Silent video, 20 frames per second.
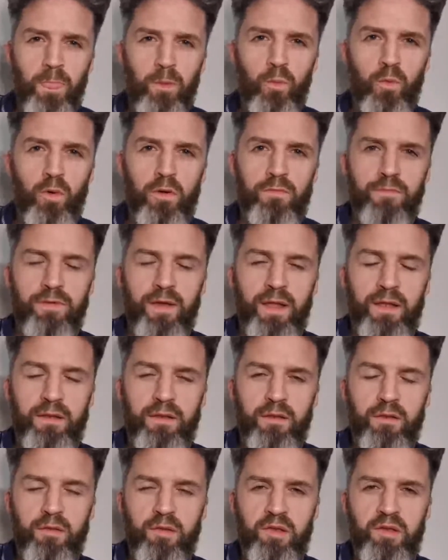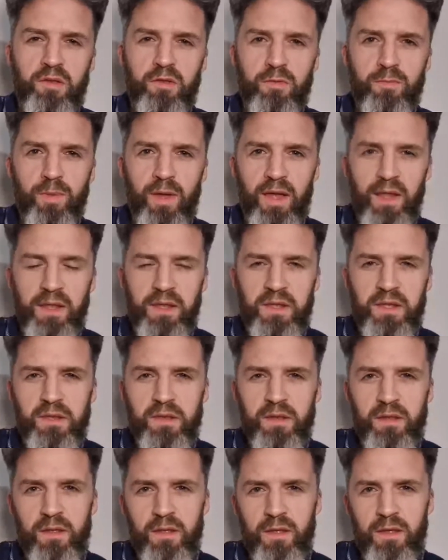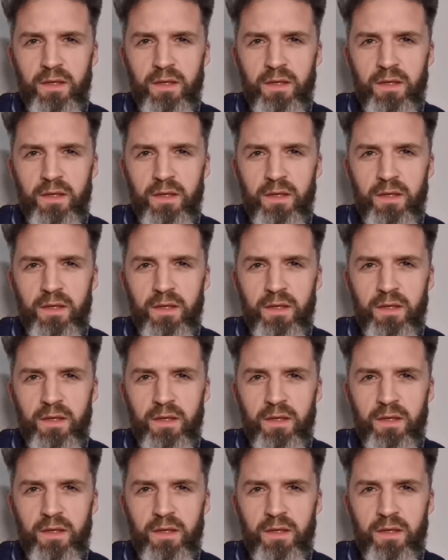what vandals do best